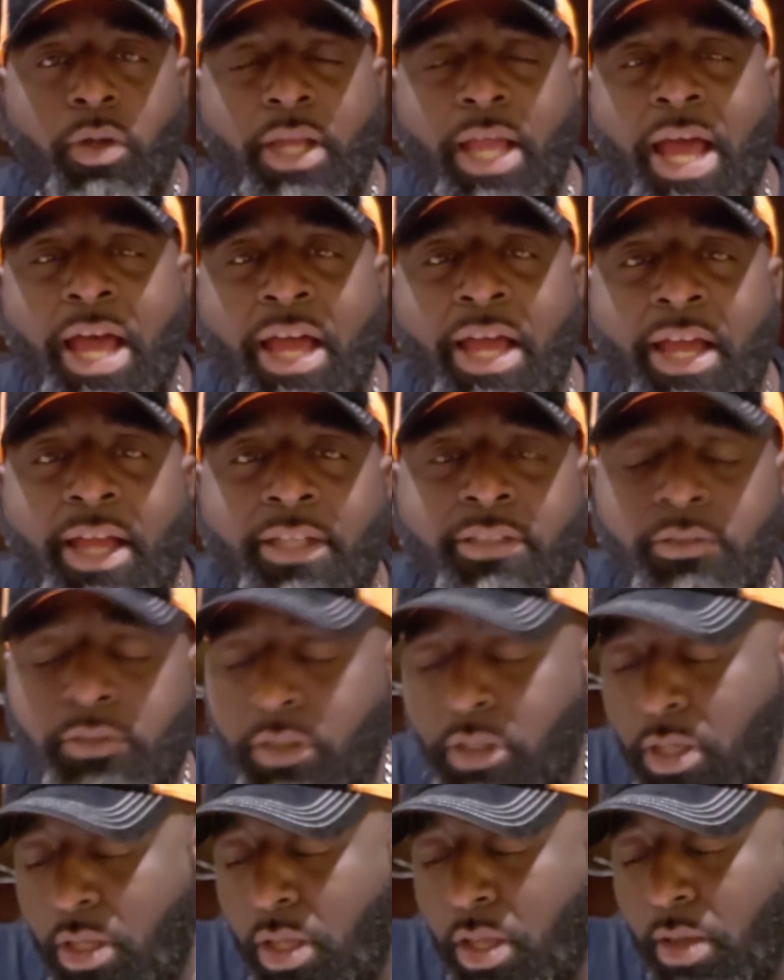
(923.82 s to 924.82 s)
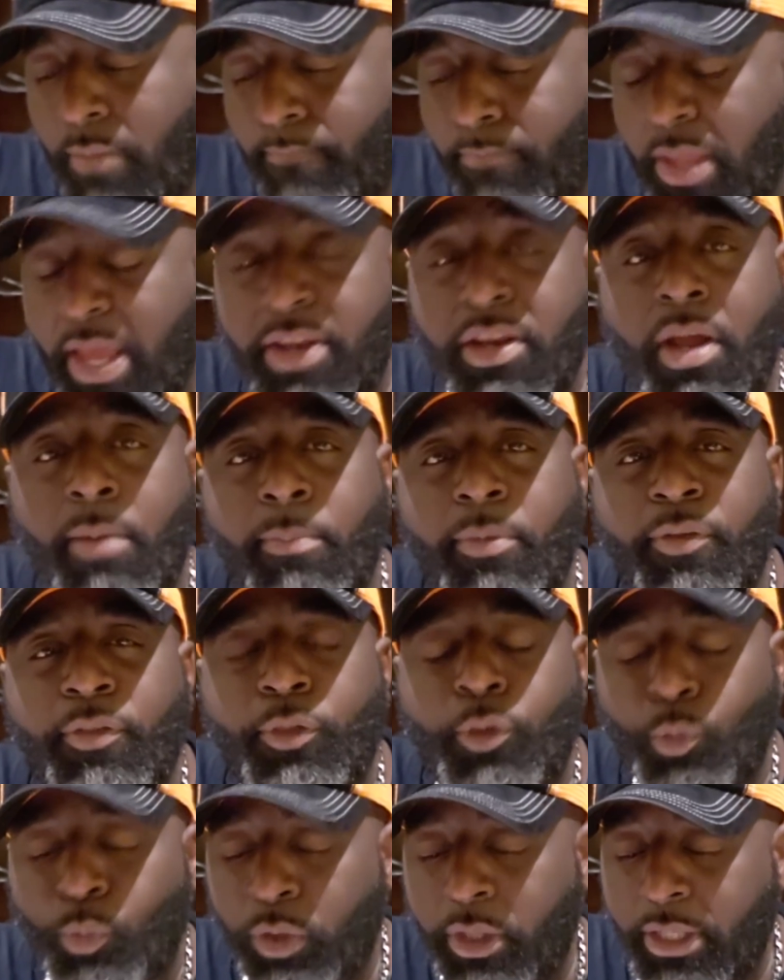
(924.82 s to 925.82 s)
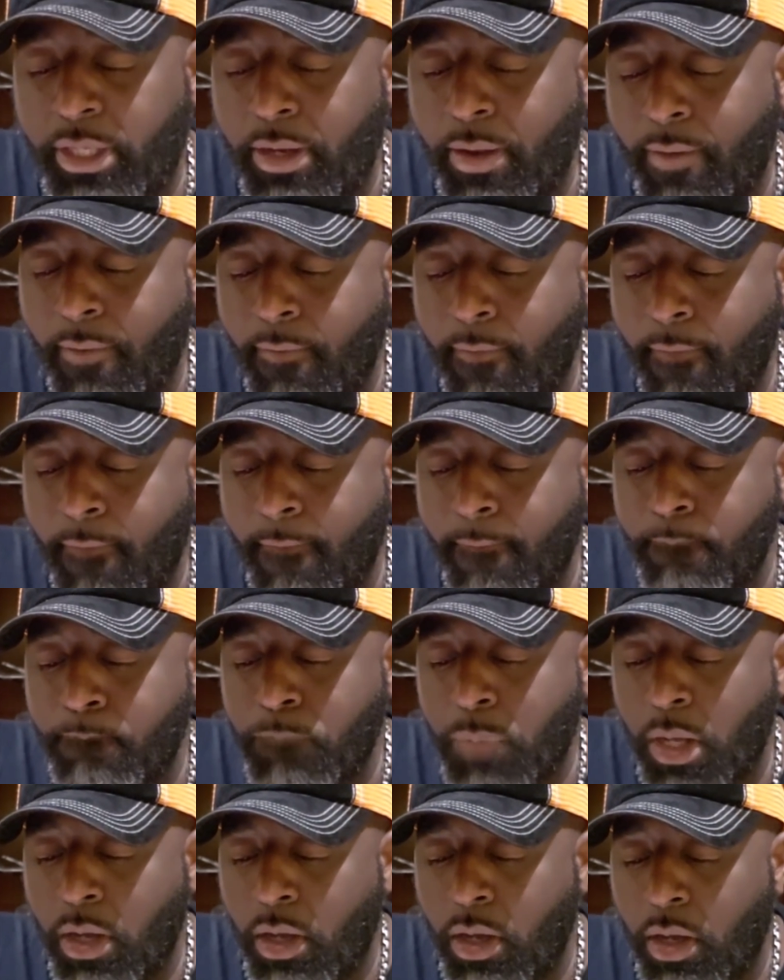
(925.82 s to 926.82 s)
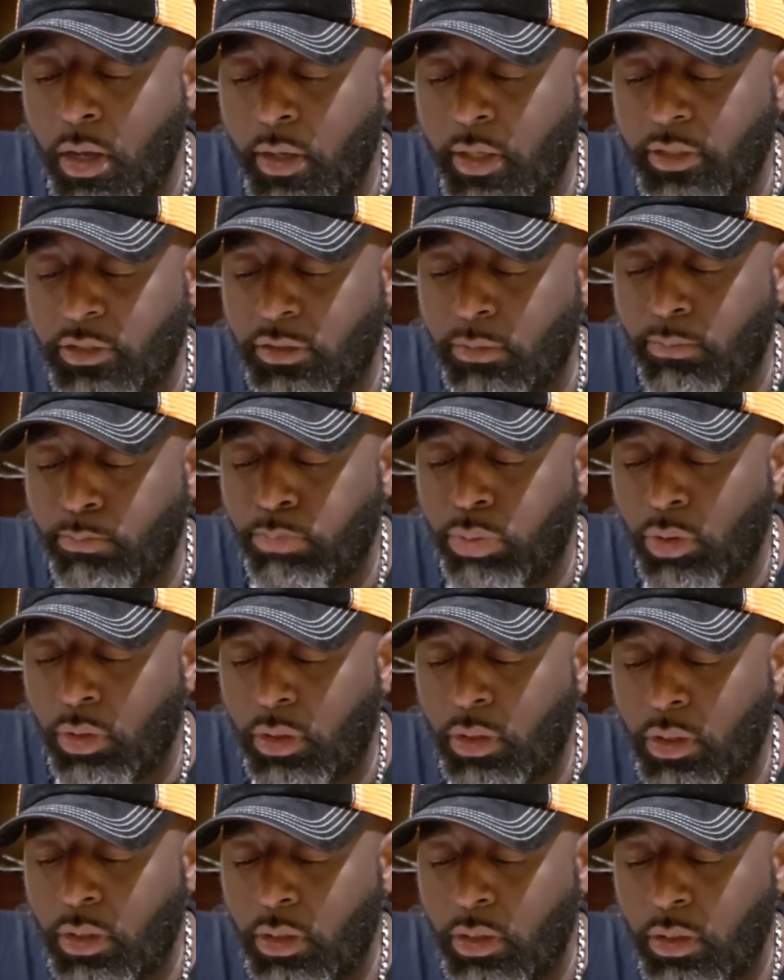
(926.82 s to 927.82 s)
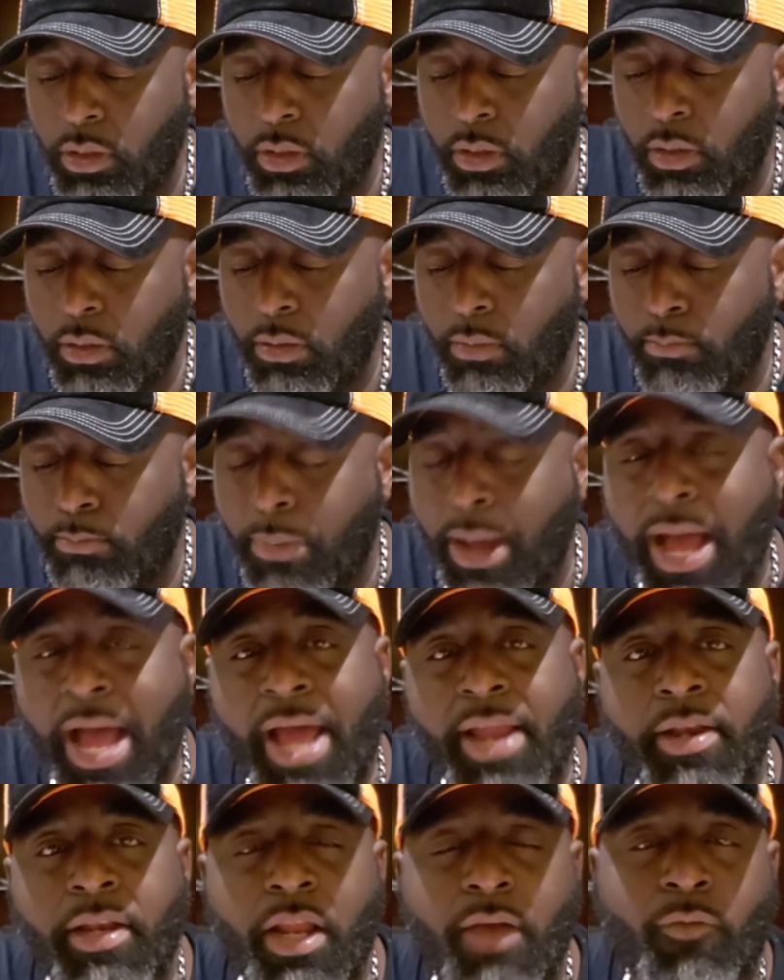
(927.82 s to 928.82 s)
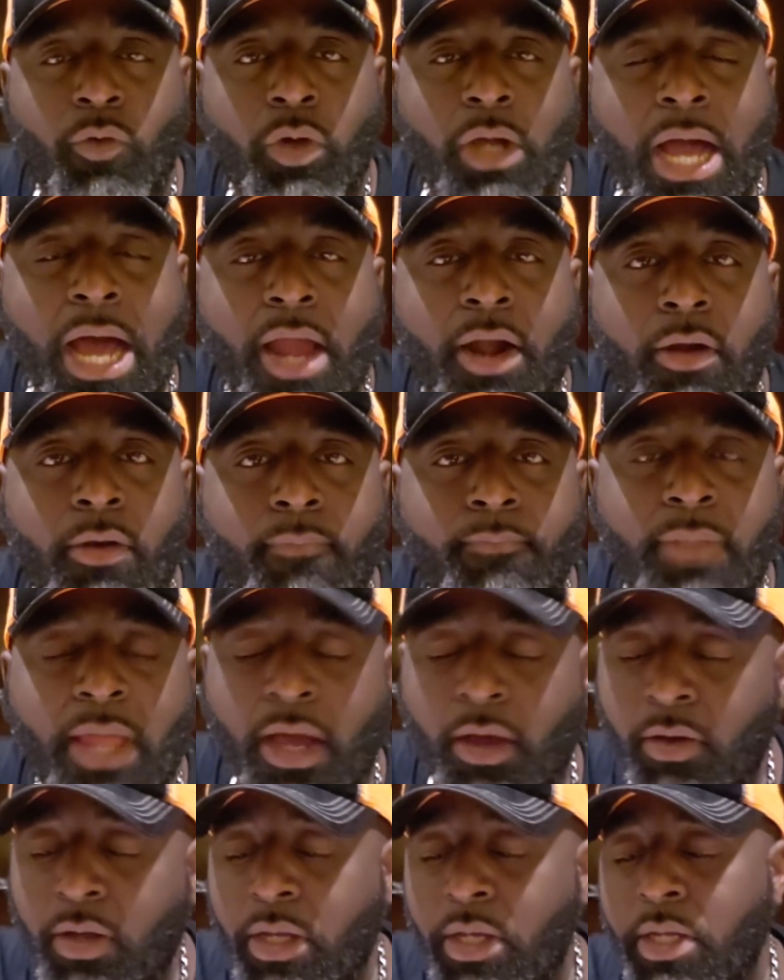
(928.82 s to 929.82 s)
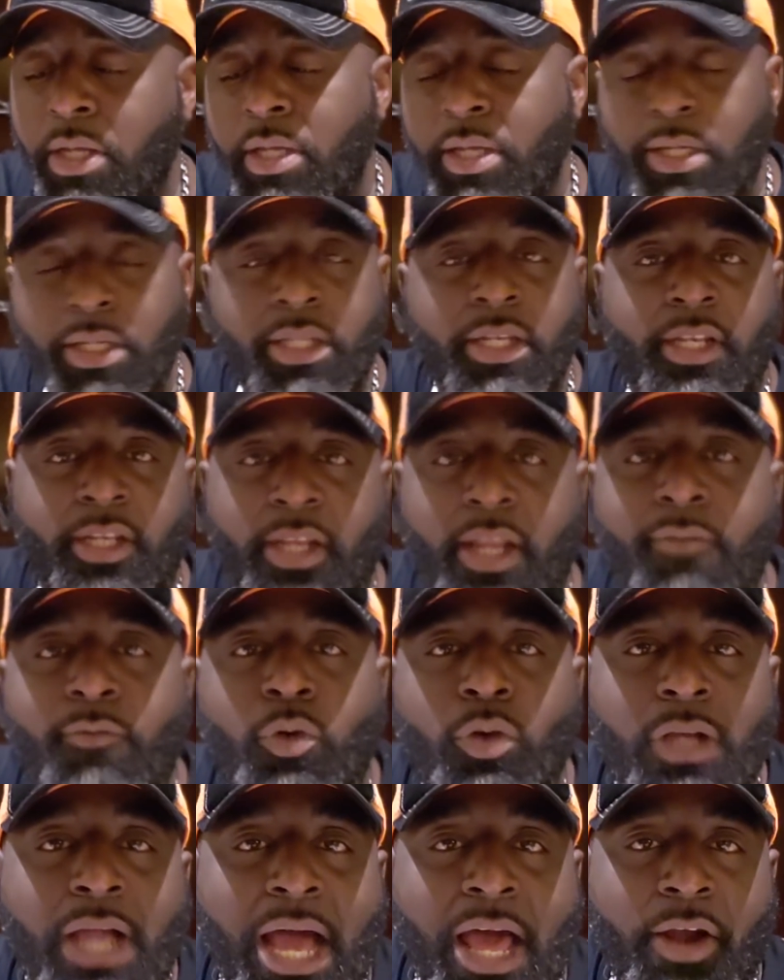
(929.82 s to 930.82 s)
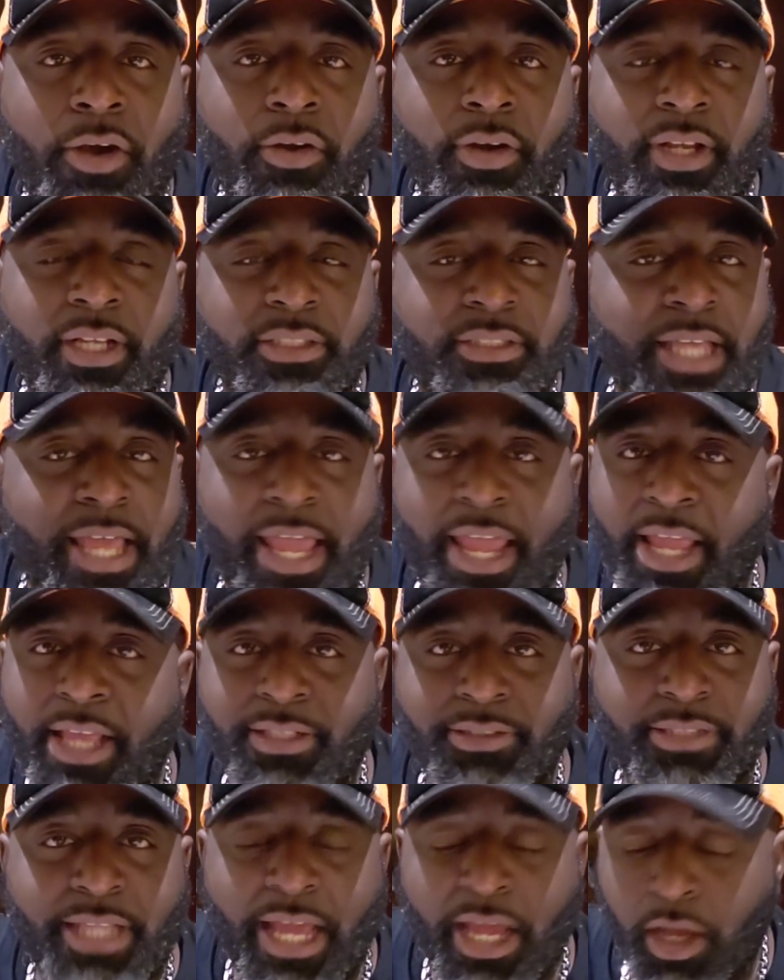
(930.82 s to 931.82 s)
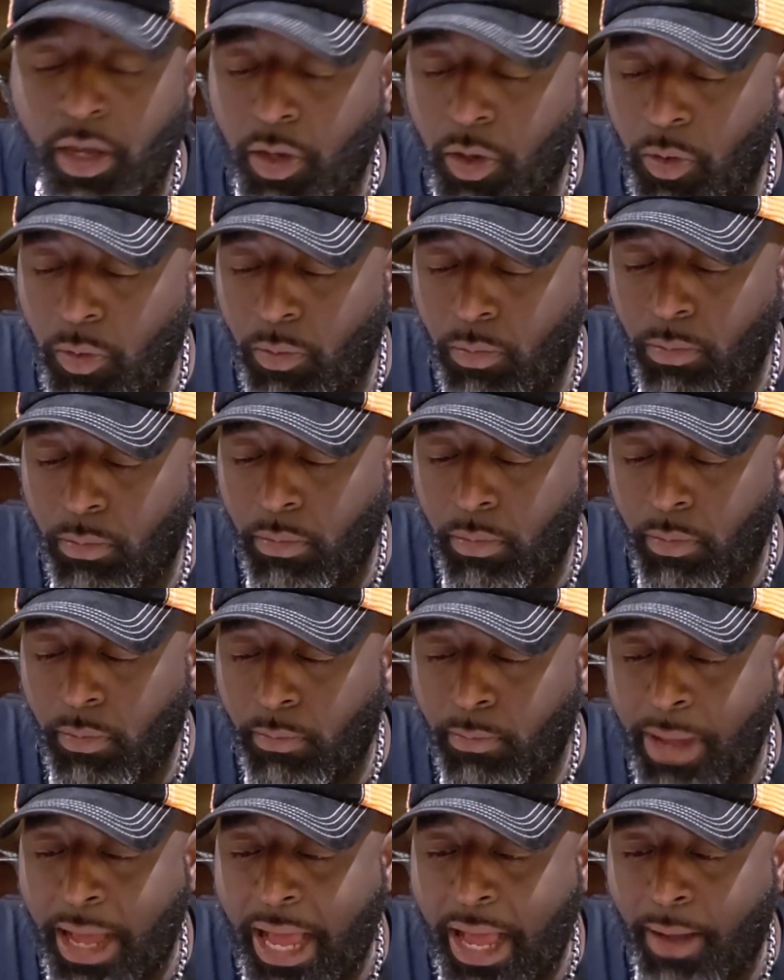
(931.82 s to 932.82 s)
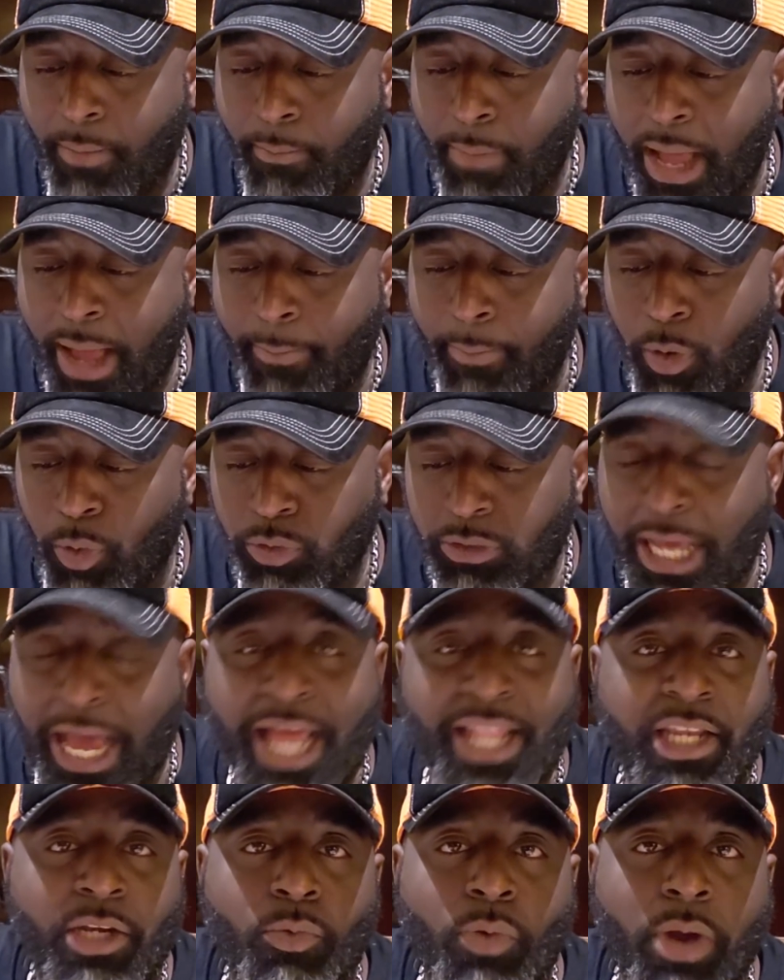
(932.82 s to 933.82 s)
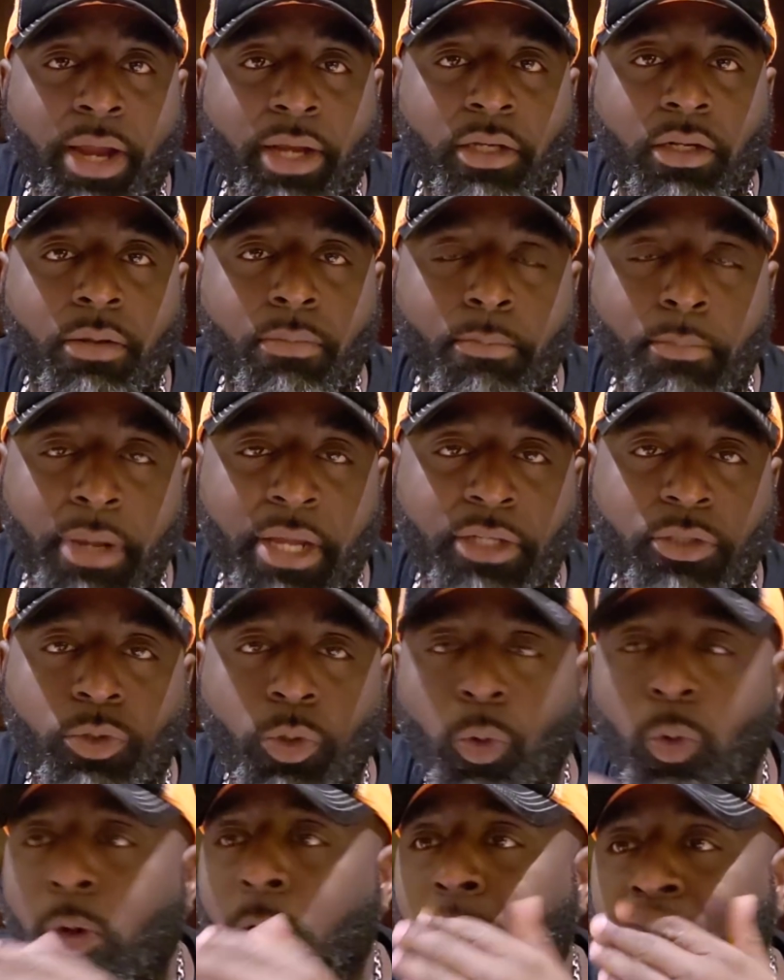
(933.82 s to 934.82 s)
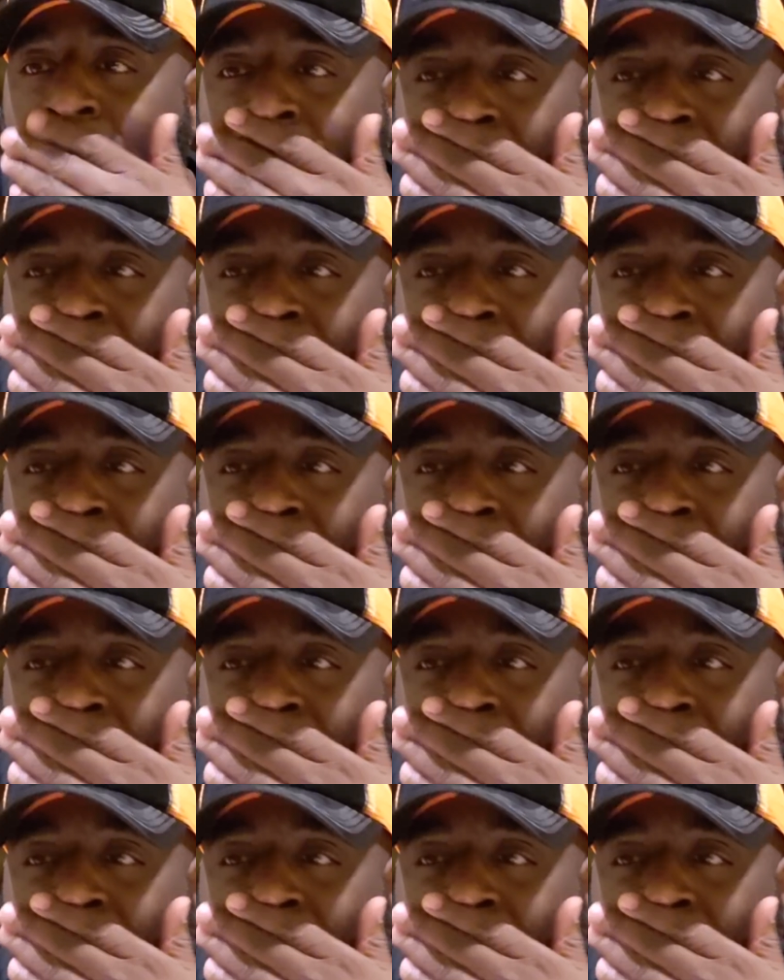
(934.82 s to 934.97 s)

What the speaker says: guys, at number 3 is a book by Neville Goddard. Now, Neville Goddard is hands down my most highly ranked mentor.